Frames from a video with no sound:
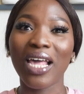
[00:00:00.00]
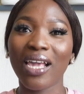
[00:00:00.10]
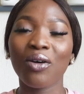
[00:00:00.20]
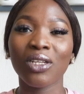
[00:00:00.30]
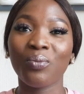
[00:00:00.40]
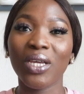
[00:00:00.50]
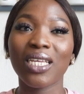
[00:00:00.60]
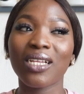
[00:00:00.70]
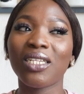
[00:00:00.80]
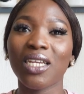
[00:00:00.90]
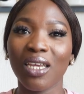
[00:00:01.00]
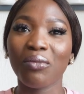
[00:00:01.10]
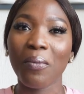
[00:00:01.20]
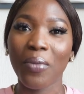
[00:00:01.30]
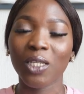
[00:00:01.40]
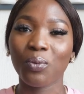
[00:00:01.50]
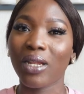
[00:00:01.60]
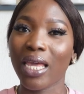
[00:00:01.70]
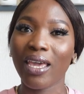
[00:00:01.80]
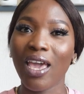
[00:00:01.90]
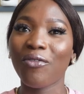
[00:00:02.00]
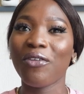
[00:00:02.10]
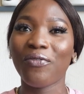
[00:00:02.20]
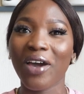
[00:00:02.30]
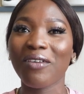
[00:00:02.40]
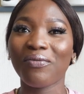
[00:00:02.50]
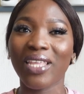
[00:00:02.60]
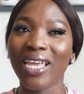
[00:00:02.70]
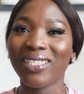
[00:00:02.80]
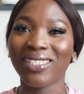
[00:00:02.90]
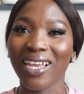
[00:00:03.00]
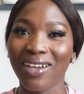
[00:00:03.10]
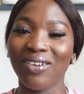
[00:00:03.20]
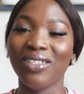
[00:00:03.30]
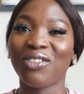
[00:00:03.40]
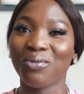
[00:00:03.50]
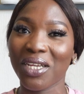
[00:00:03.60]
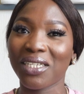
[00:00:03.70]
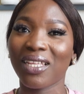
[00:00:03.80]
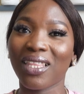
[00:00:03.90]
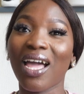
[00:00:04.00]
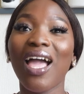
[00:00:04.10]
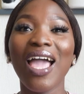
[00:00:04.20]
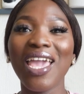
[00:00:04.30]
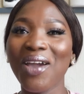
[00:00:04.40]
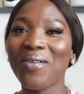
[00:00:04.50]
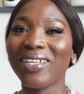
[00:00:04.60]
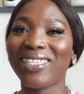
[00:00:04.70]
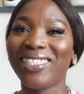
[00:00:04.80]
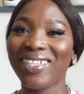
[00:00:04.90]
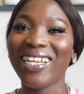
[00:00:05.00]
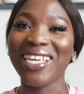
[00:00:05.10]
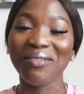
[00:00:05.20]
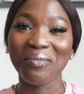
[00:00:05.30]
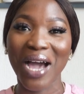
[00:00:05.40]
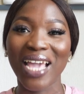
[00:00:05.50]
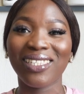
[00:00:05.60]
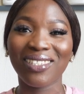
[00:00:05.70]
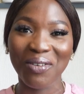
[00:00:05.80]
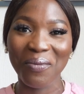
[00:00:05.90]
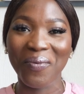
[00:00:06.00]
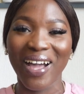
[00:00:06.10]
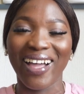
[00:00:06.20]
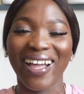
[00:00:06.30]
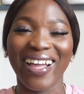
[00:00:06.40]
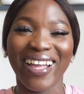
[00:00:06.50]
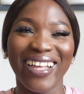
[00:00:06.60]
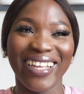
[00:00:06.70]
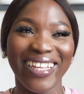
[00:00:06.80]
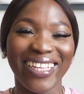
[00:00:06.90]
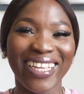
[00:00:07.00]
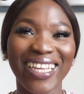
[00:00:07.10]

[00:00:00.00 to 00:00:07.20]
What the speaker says: Like, I was basically checking my passport like every 5-10 seconds to make sure that it was still in my school bag.